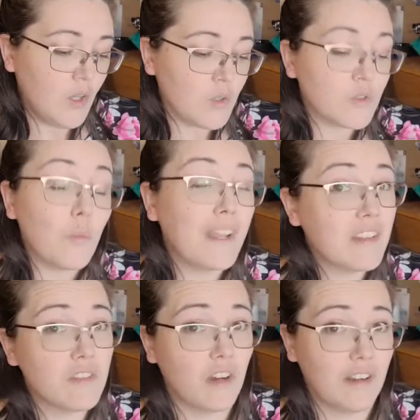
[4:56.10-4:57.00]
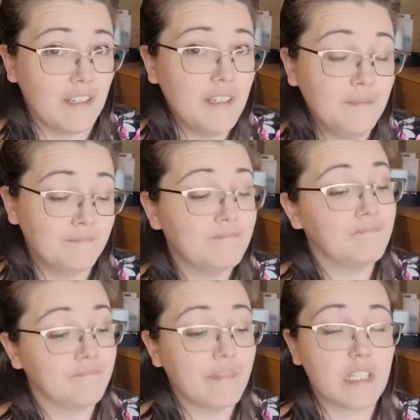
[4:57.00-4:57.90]
So when I started,
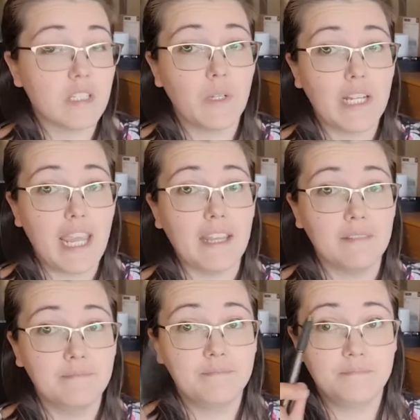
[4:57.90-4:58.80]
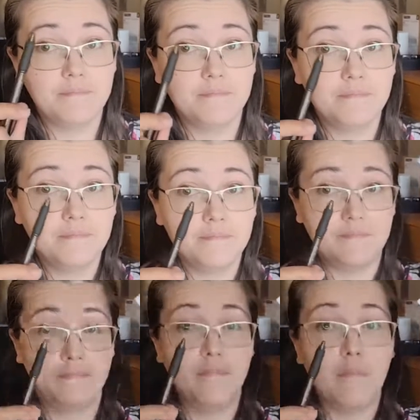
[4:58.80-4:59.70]
this is what I had.
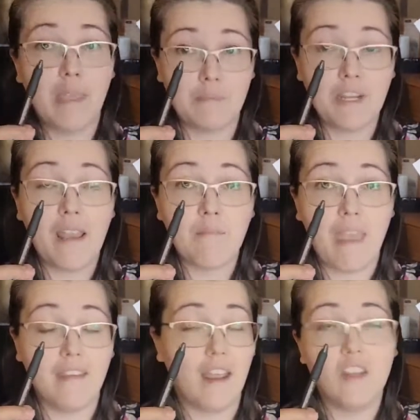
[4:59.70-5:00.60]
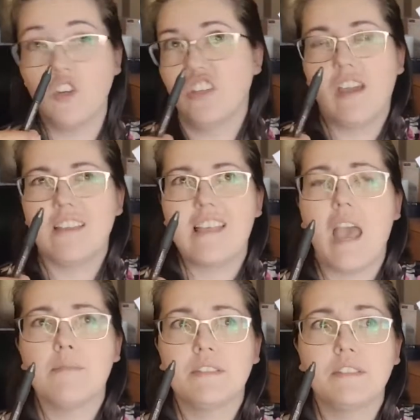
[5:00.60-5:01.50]
paper and pen. I know you guys,
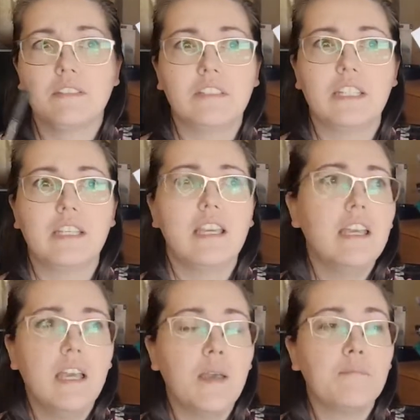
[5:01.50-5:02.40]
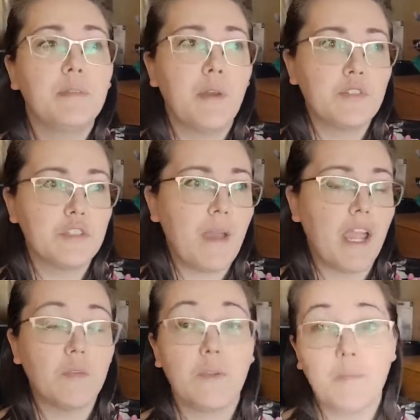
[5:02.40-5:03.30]
absolutely blows your
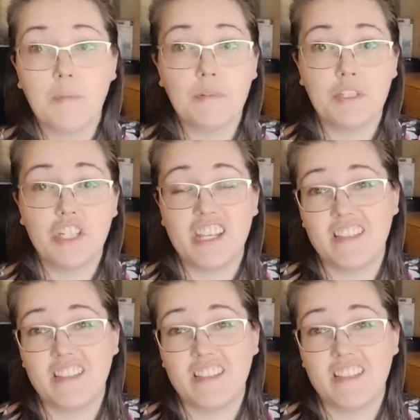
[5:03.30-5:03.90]
mind when people suggest